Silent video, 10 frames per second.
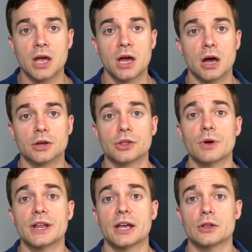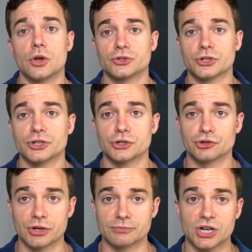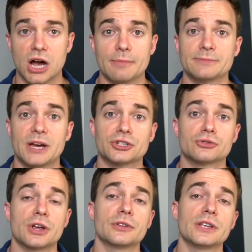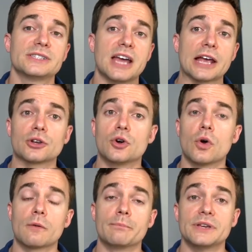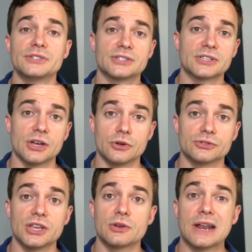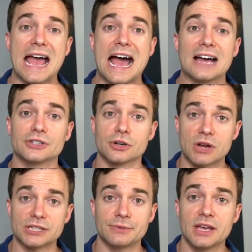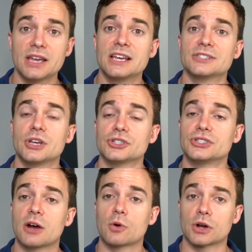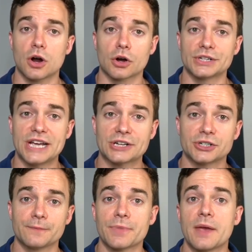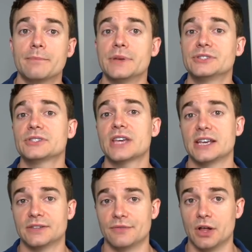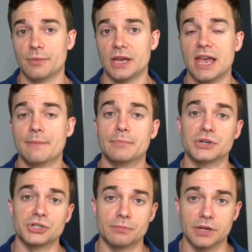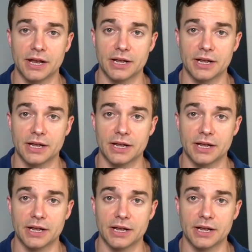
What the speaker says: Another way to get closer to your dream job is by strengthening technical or business skills that you can add to your resume, such as network architecture, business case development, and budget planning.